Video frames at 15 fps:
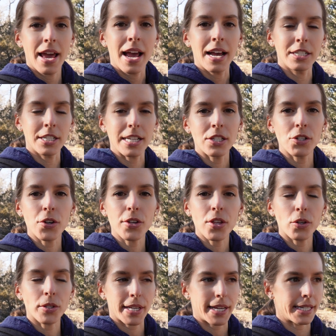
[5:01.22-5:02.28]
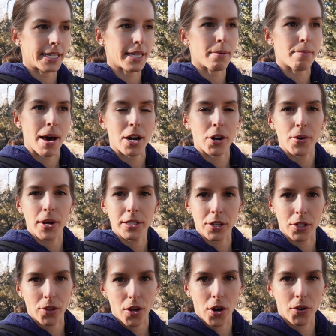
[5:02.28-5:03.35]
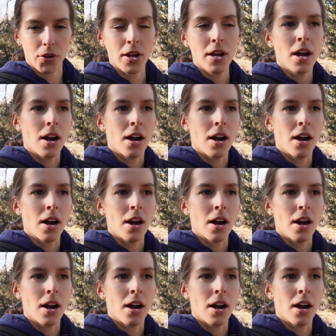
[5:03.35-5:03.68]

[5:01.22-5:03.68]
And just doing those easy to moderate runs alone,